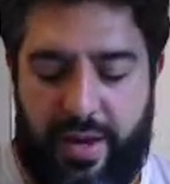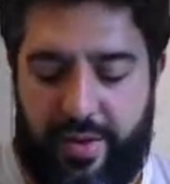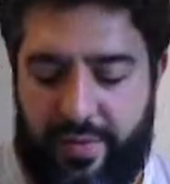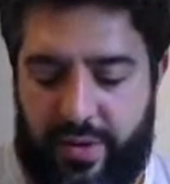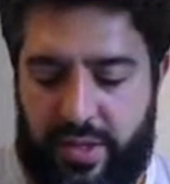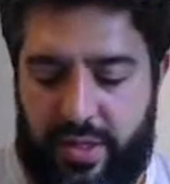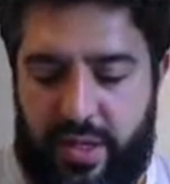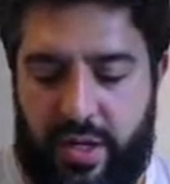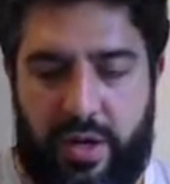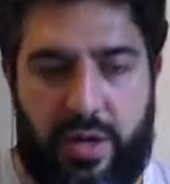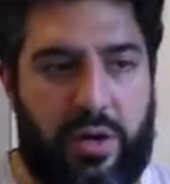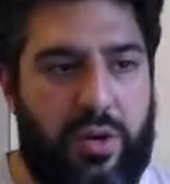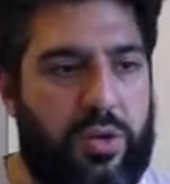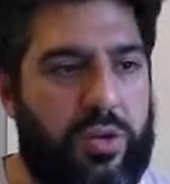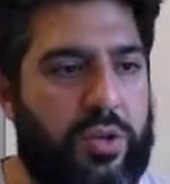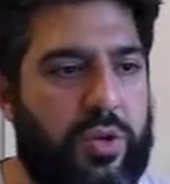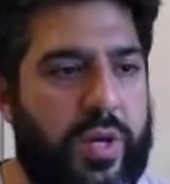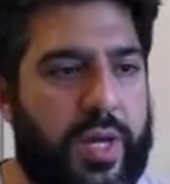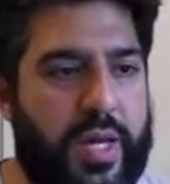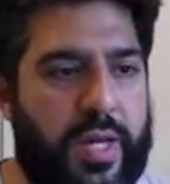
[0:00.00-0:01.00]
right there, you
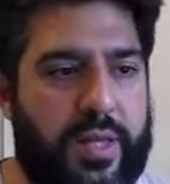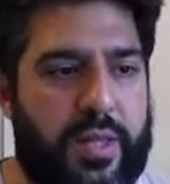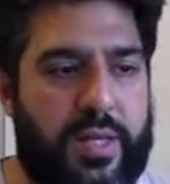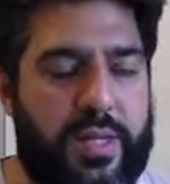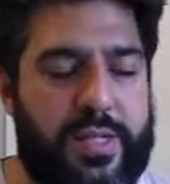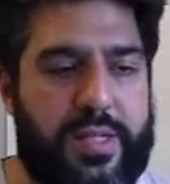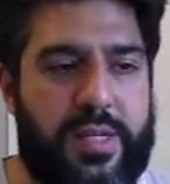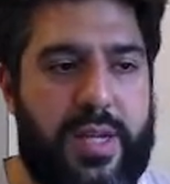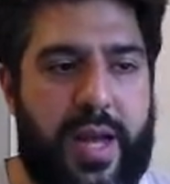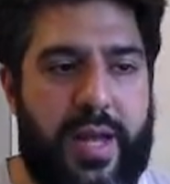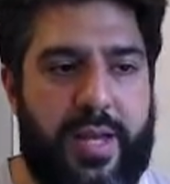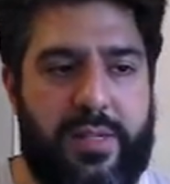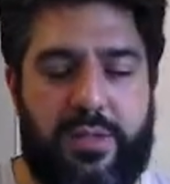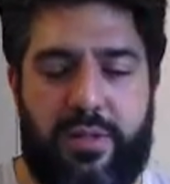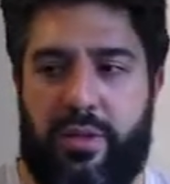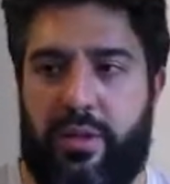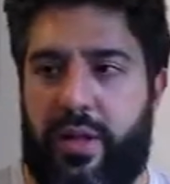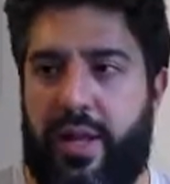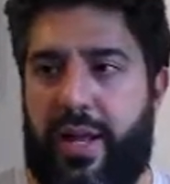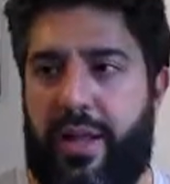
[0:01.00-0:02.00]
get this nice
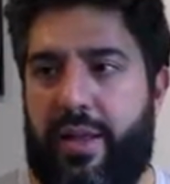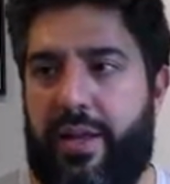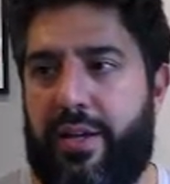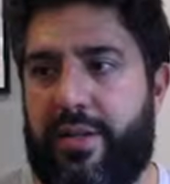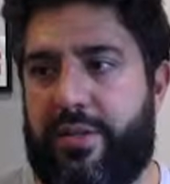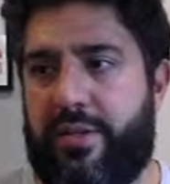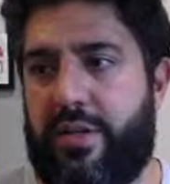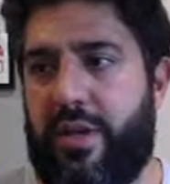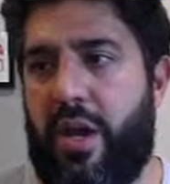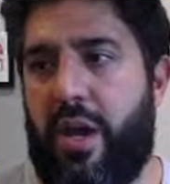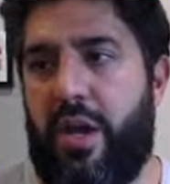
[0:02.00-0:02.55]
little alias.